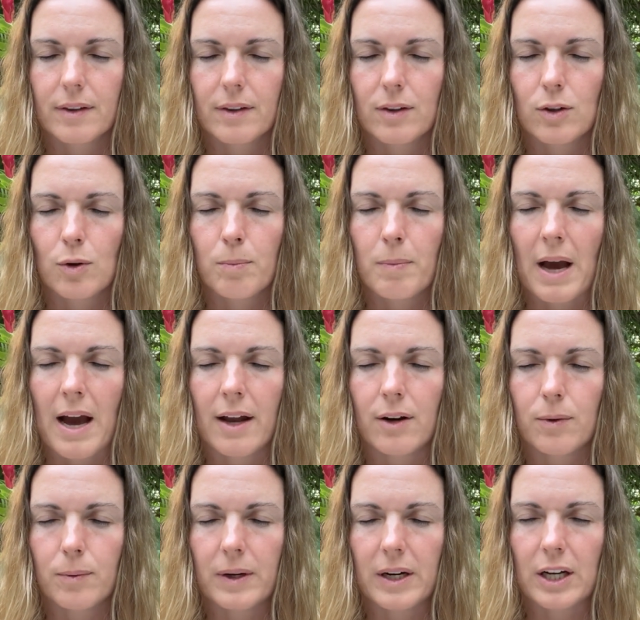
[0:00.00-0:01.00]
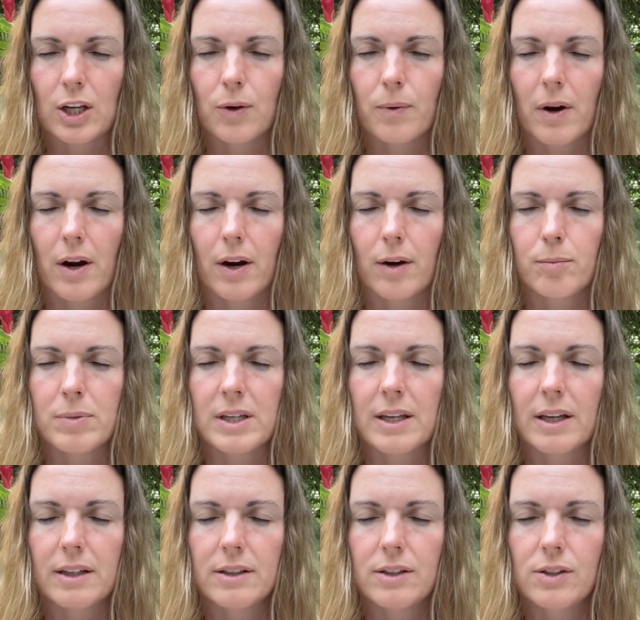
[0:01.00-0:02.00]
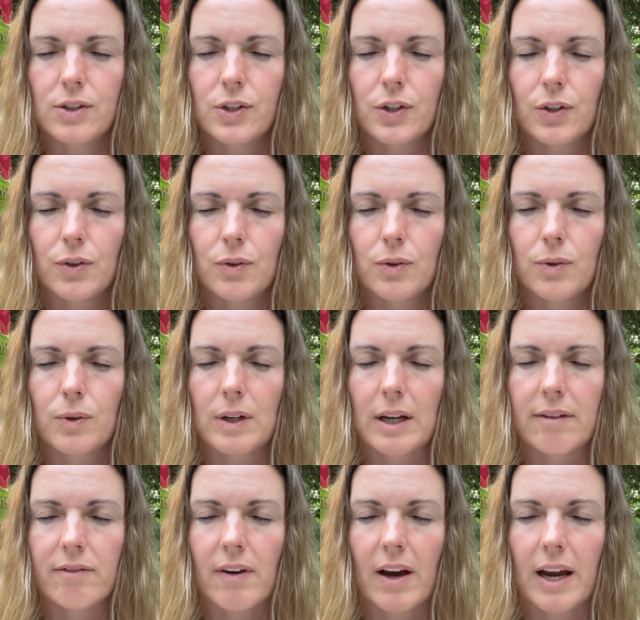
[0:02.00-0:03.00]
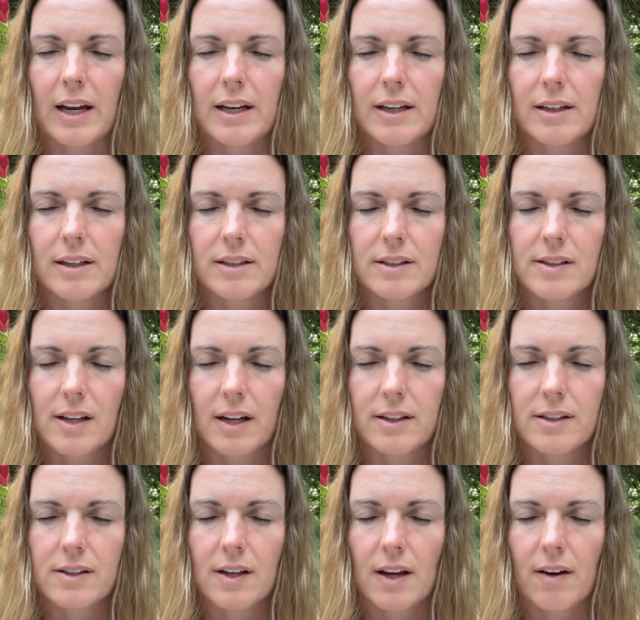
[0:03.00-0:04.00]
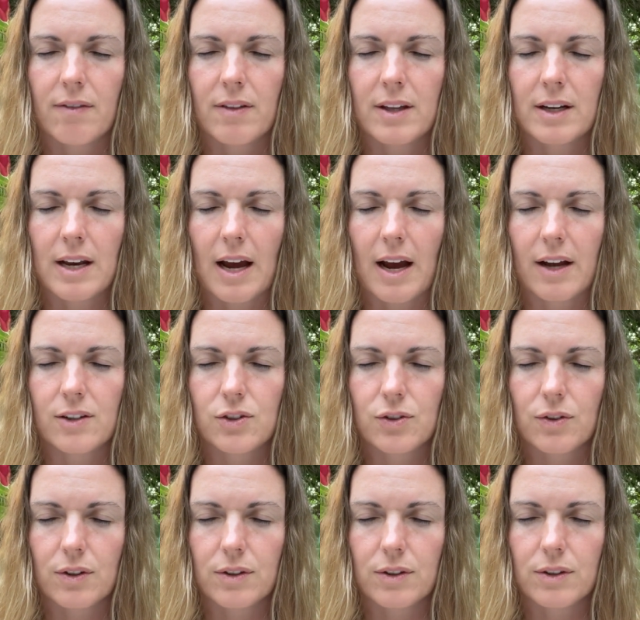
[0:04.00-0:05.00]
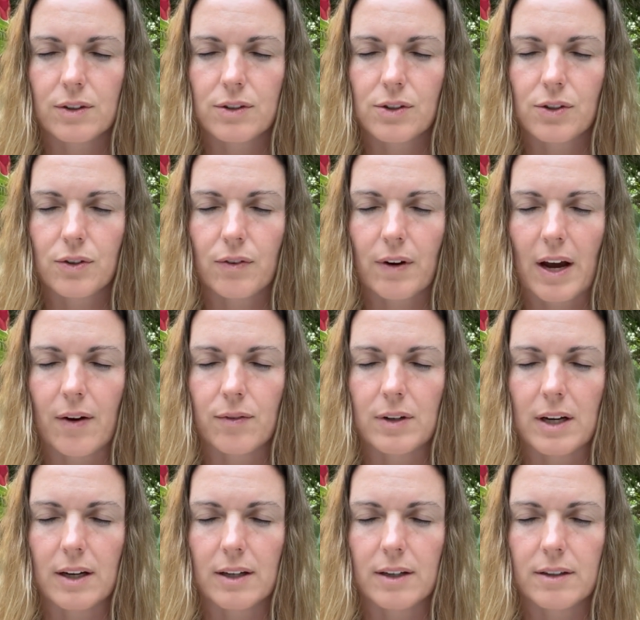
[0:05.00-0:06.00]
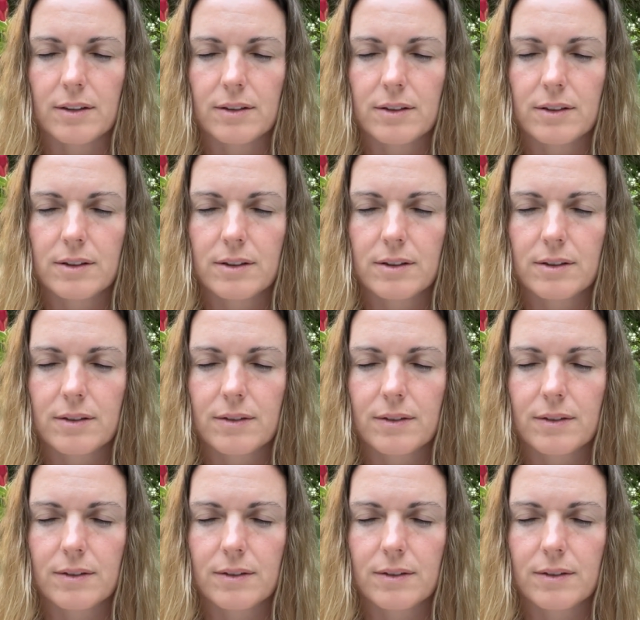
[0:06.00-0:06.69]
no matter where you are, begin to invite in a sense of the natural surroundings.